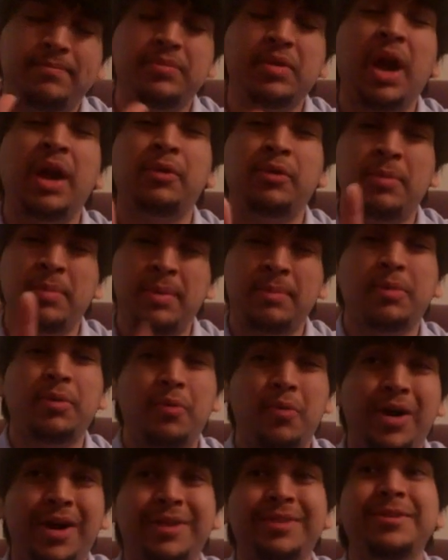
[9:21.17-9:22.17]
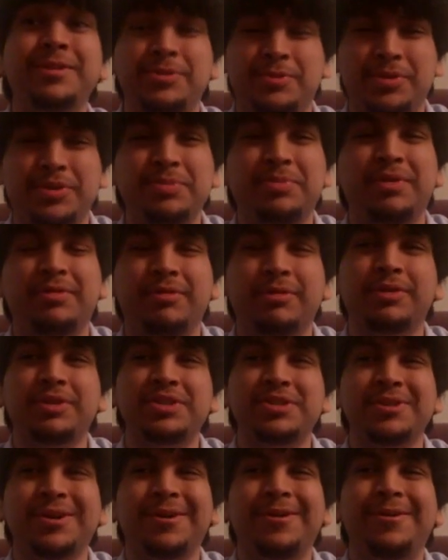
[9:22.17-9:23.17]
I remember why this was my favorite
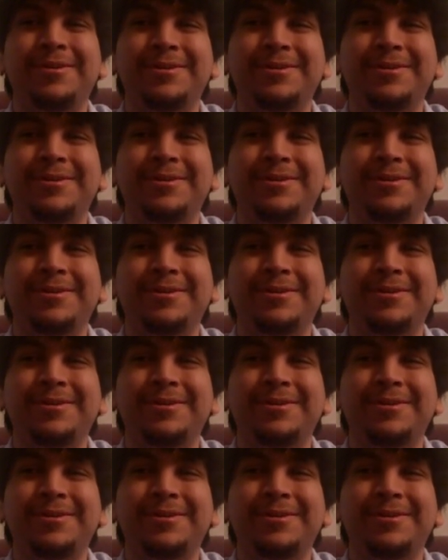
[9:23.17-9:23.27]
show.